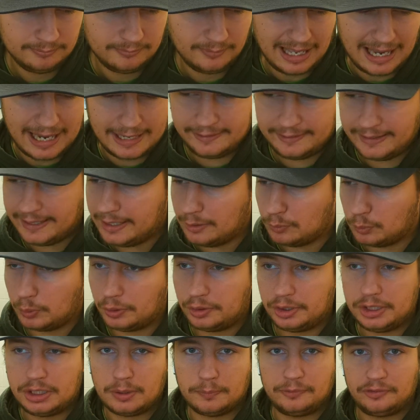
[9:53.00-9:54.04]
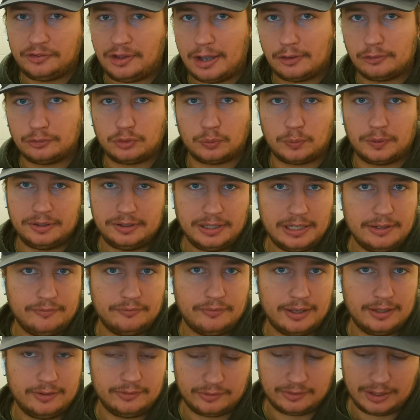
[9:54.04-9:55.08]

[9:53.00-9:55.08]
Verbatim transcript: I think it really comes down to our defense.